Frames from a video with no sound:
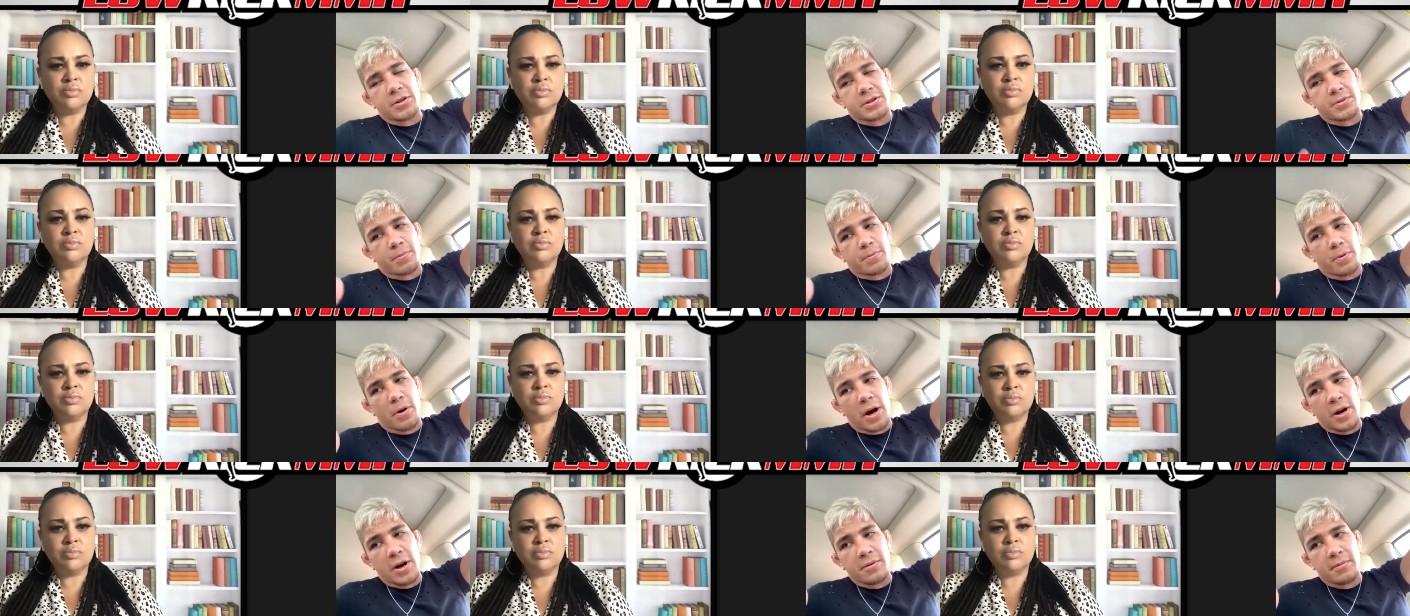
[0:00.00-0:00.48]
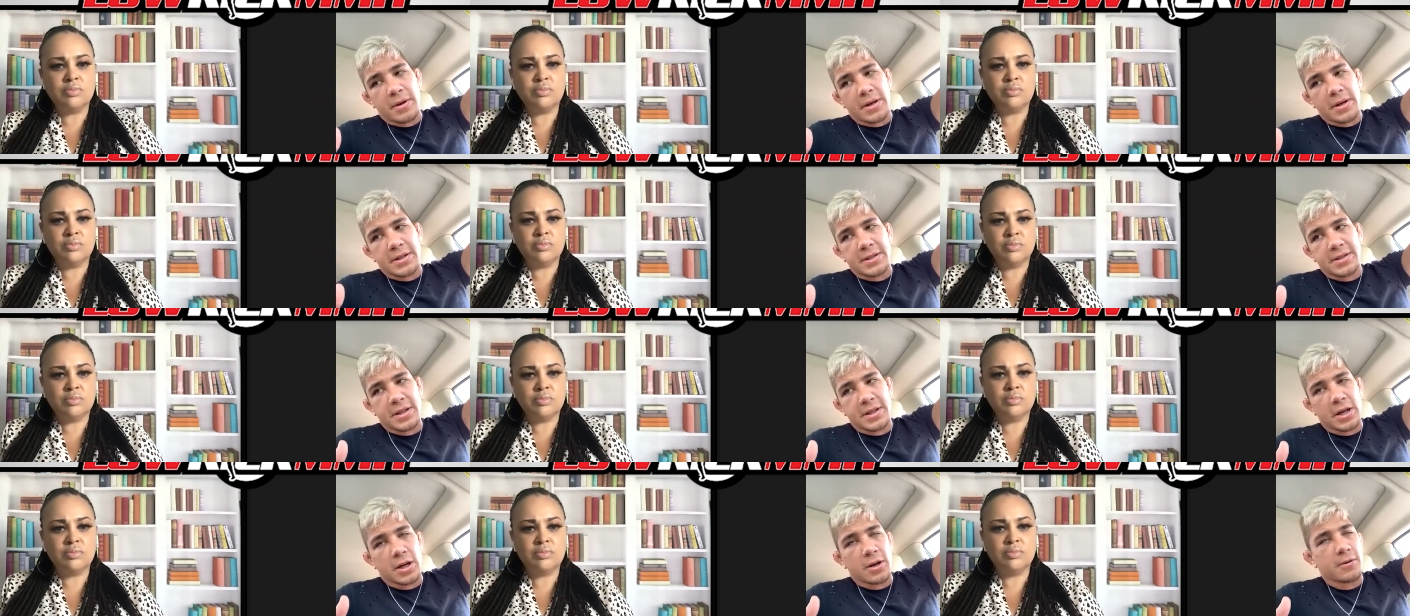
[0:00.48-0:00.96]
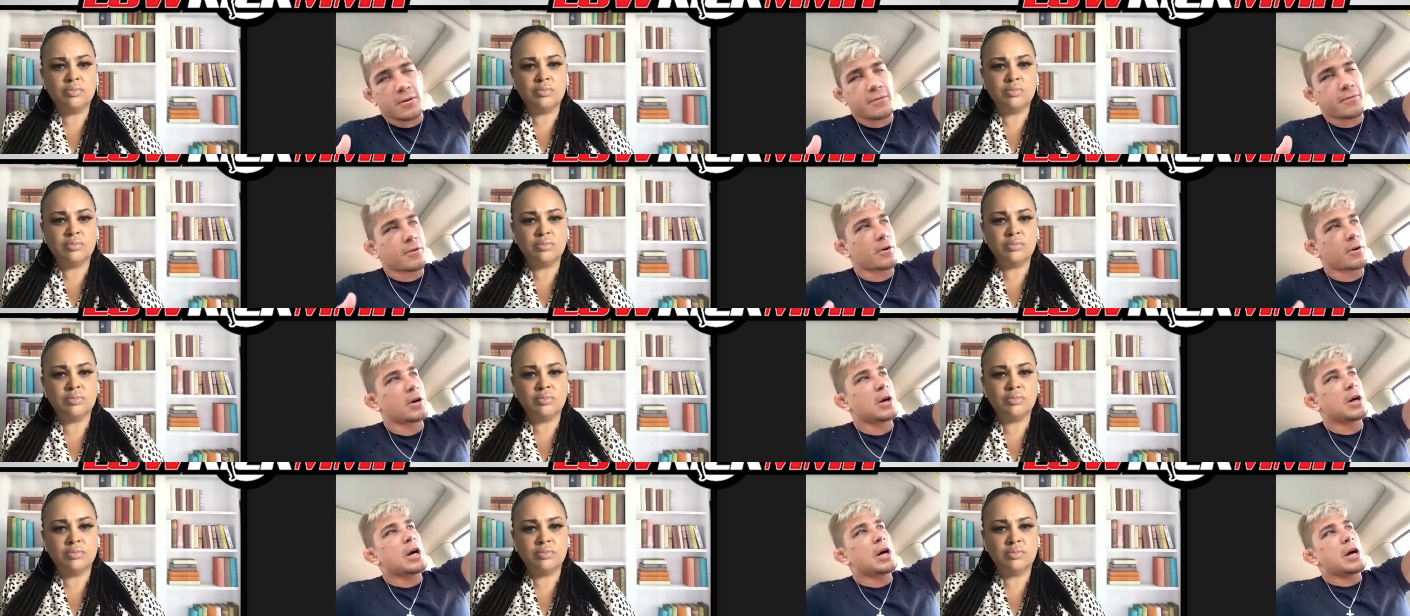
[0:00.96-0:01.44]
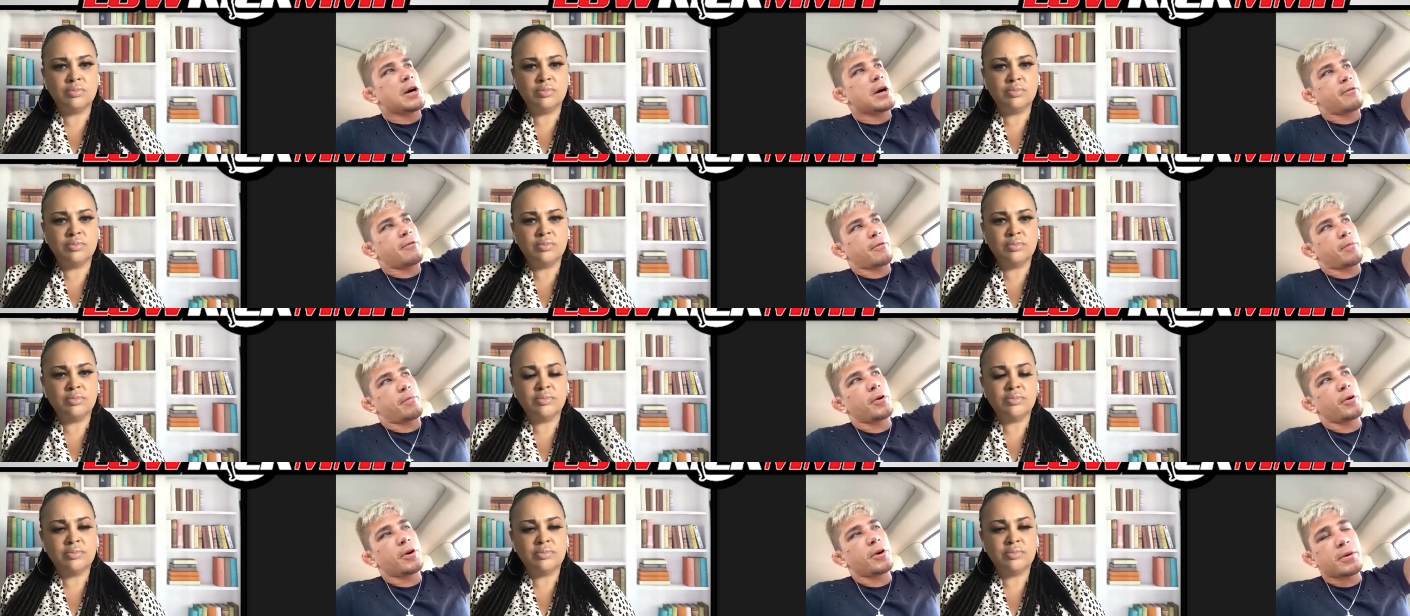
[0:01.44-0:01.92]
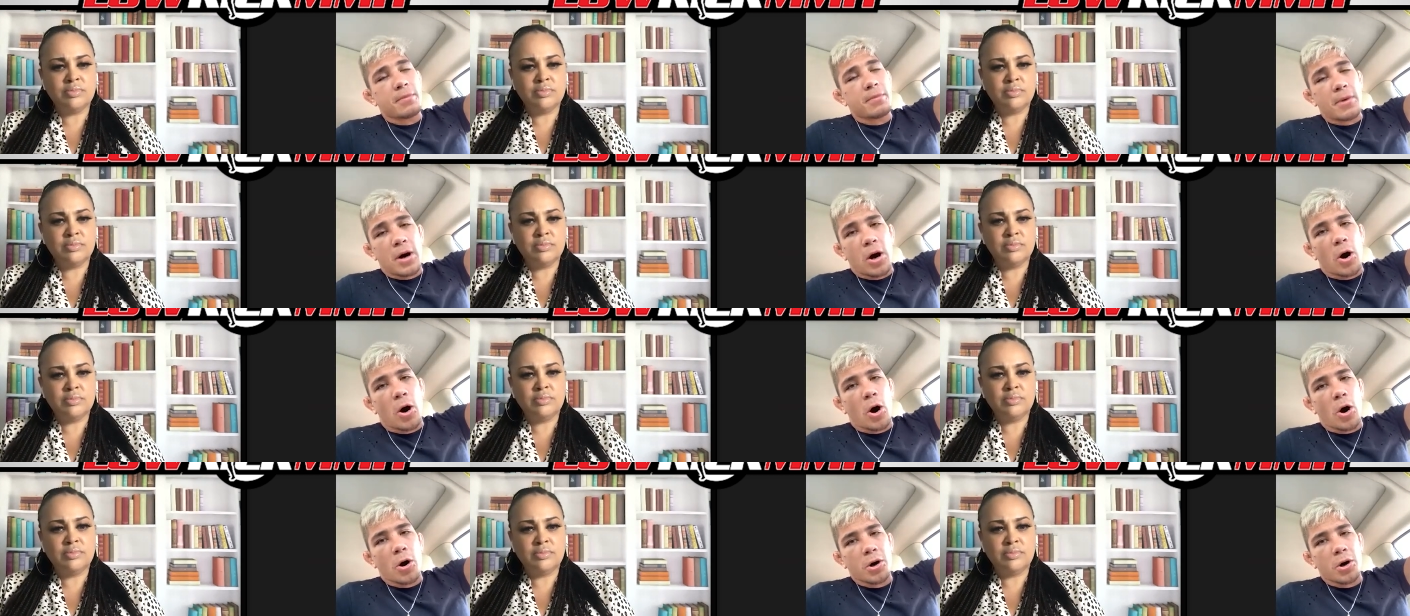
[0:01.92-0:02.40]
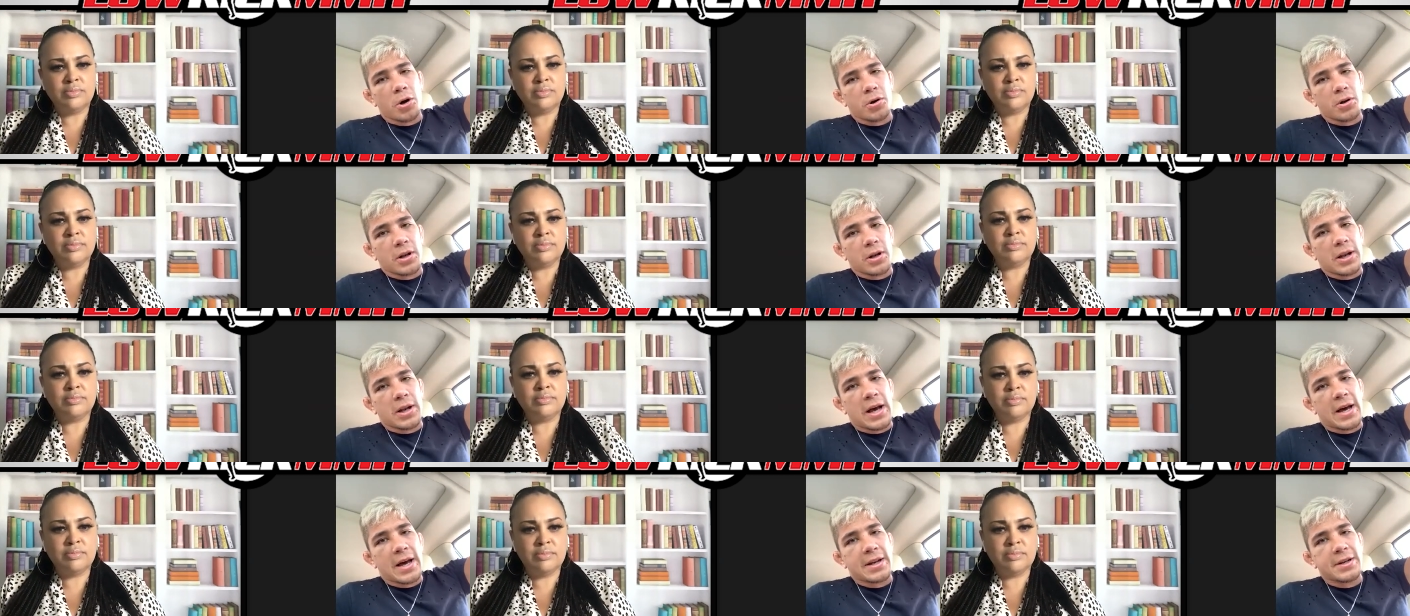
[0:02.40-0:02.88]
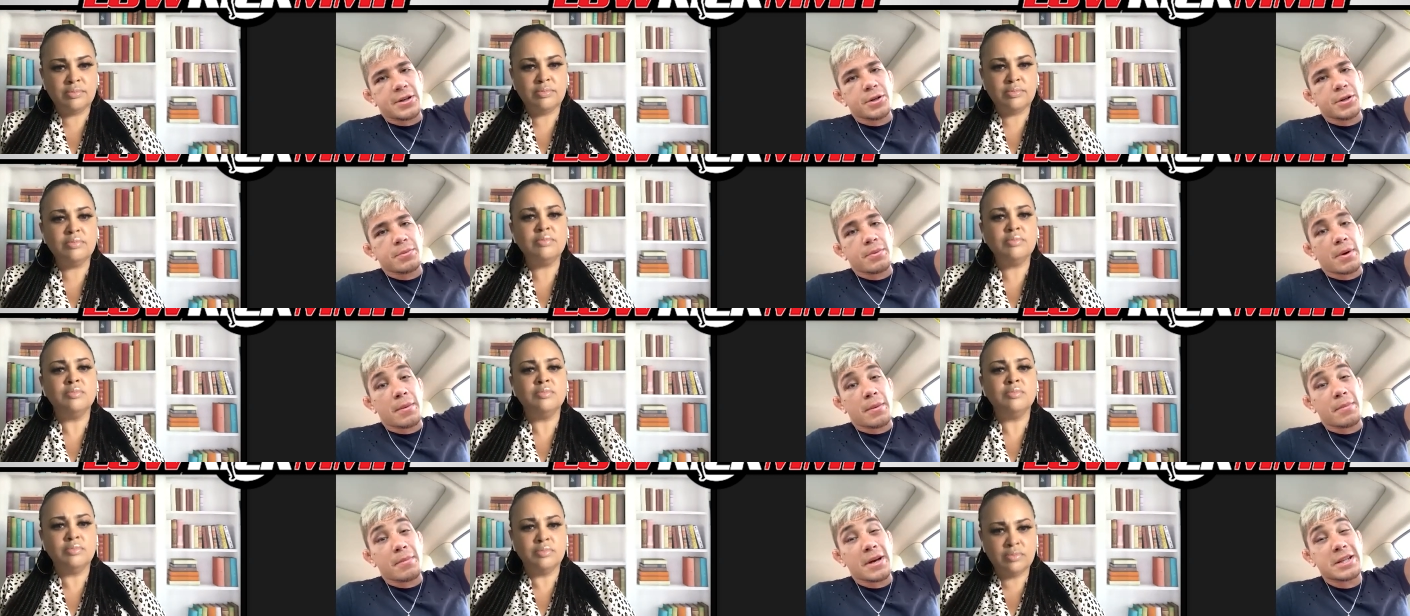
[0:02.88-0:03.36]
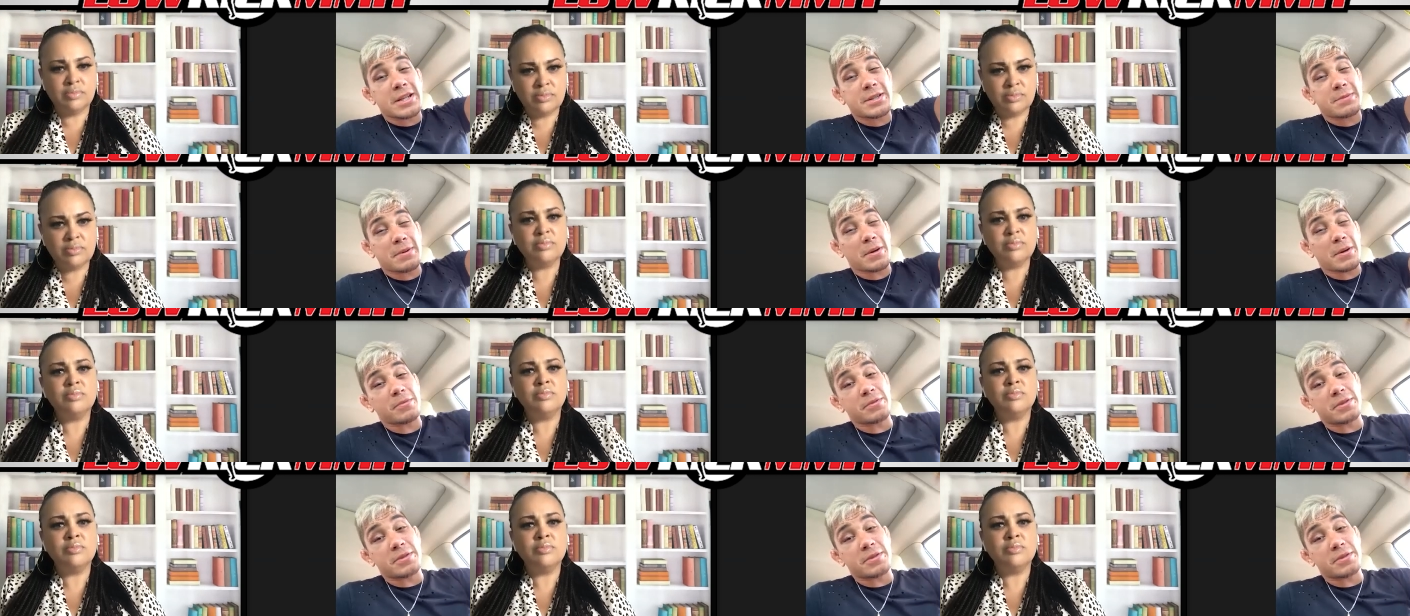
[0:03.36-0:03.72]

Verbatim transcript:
Speaker 1: I was proud of myself for for putting my heart on the line and doing my best.